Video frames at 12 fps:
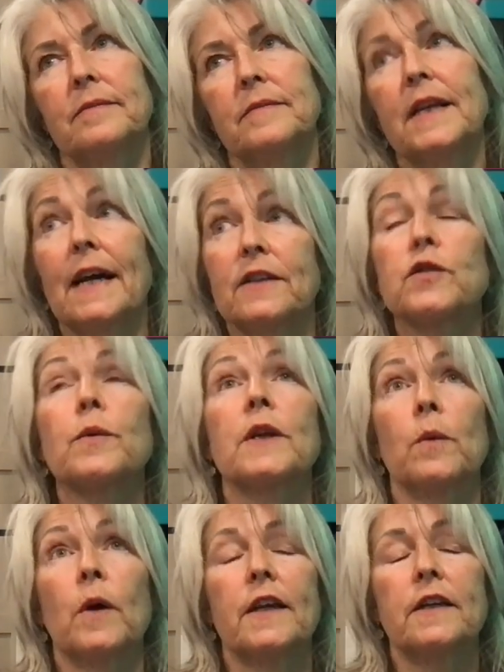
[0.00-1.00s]
Yeah,
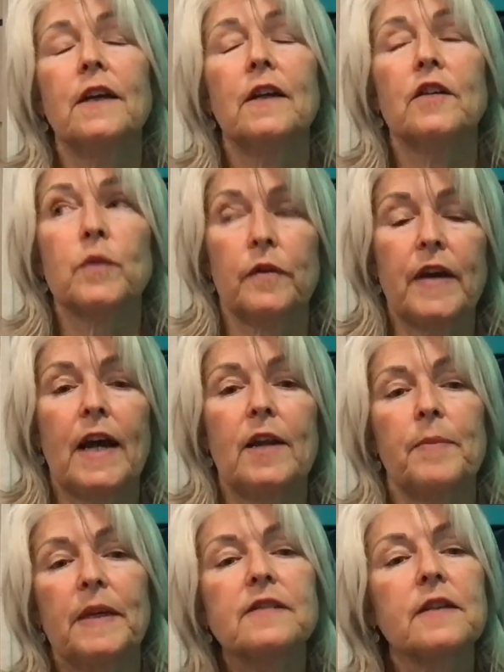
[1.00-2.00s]
21. So we've had
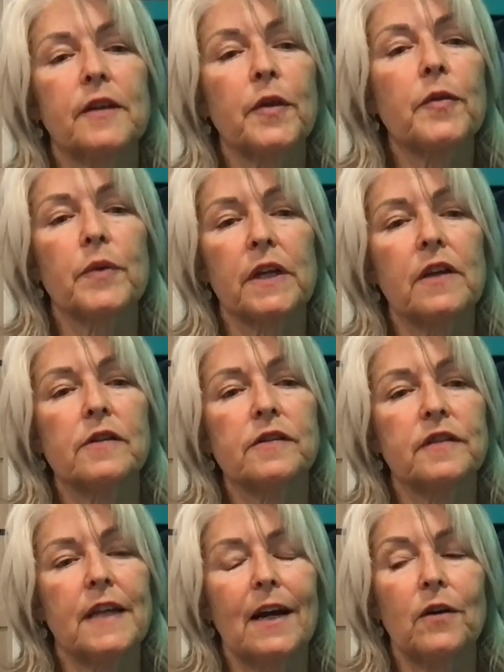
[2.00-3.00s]
it basically 3
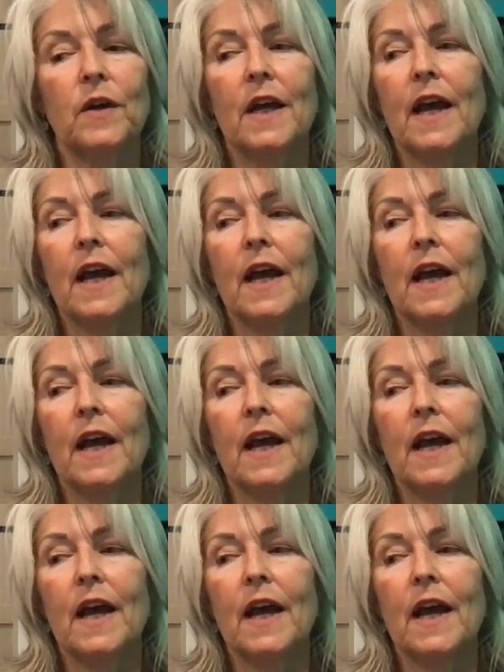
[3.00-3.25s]
years now.